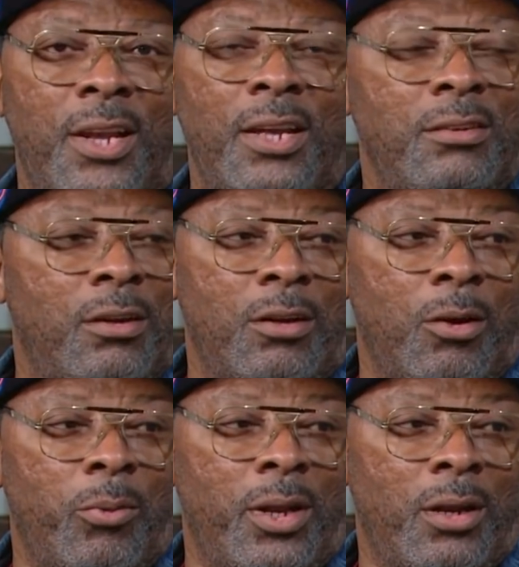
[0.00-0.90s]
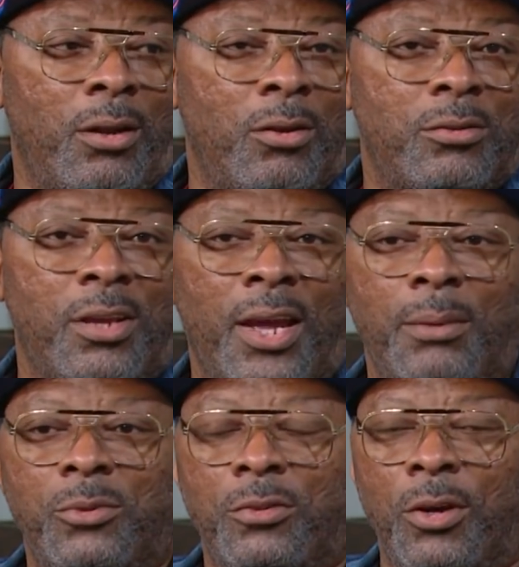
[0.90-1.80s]
It hasn't gone our way in a long
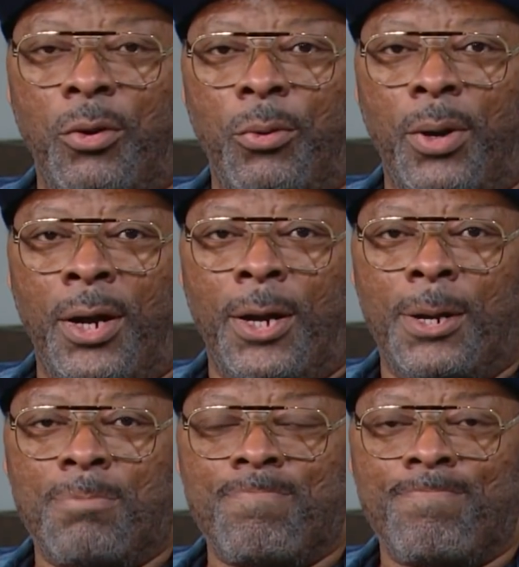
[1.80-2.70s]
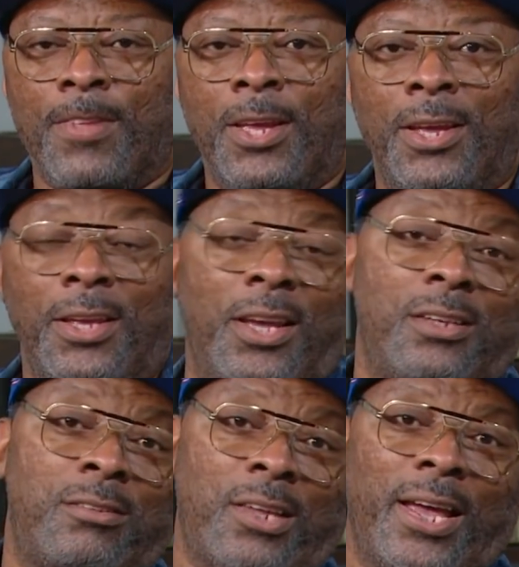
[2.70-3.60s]
time. So, um,
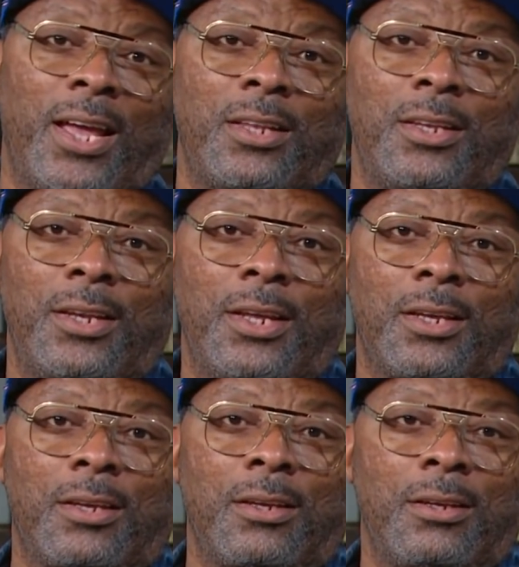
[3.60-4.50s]
yeah, Zion the Knick.